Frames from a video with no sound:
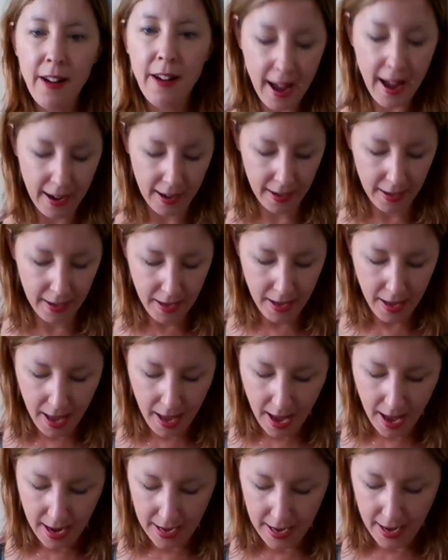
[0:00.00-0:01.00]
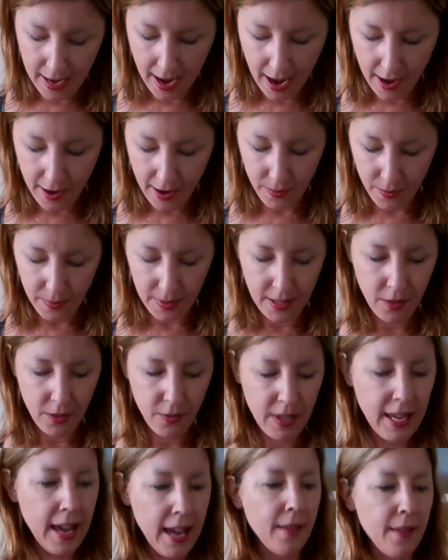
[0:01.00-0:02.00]
hack. Um, so
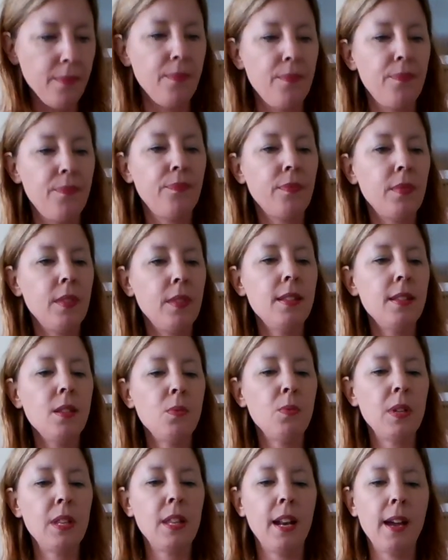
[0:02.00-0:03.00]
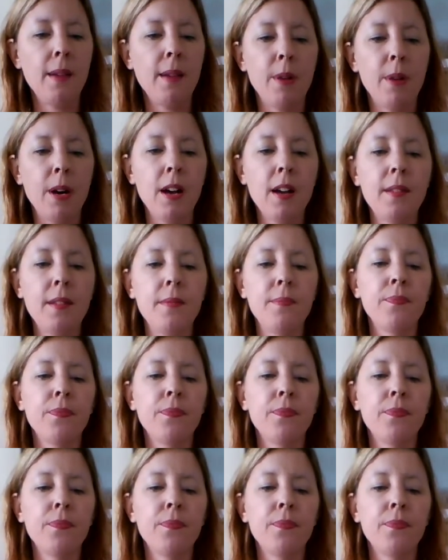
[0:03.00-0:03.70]
again, this is one that I bought.